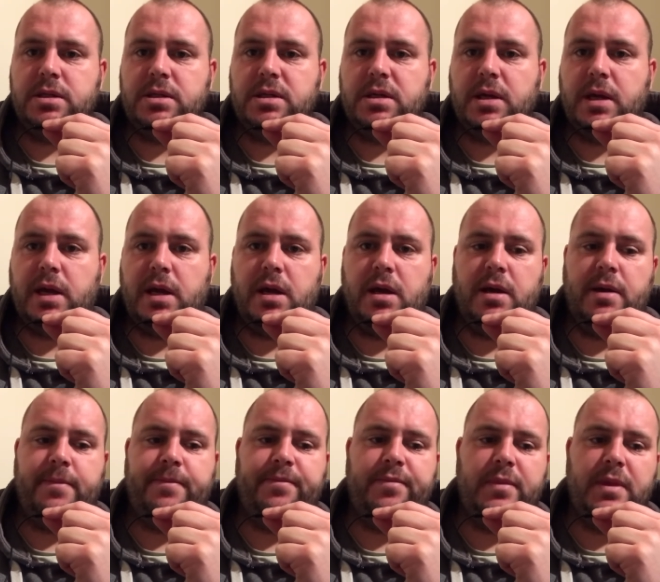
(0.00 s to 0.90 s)
and
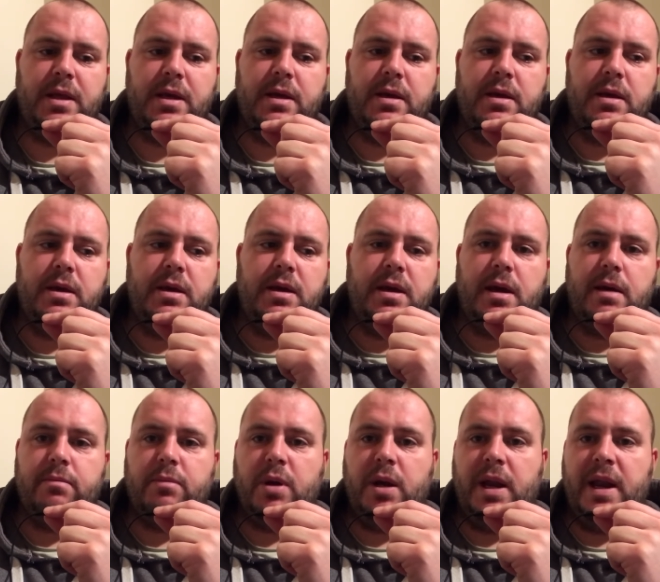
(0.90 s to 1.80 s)

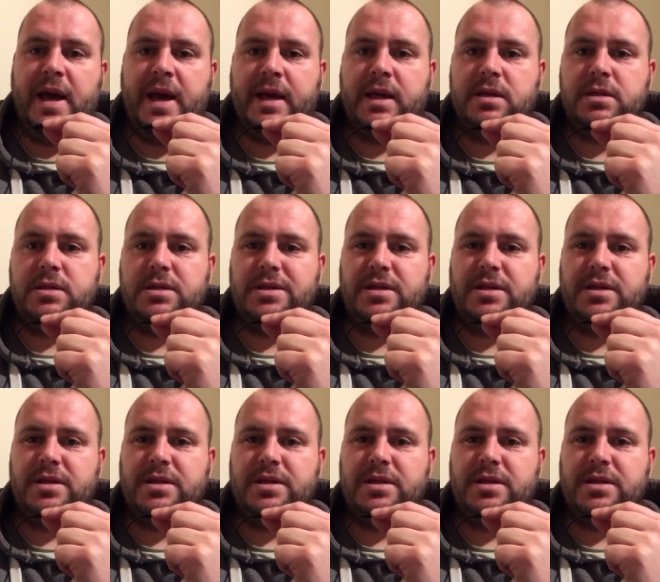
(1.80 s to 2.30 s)
my legs.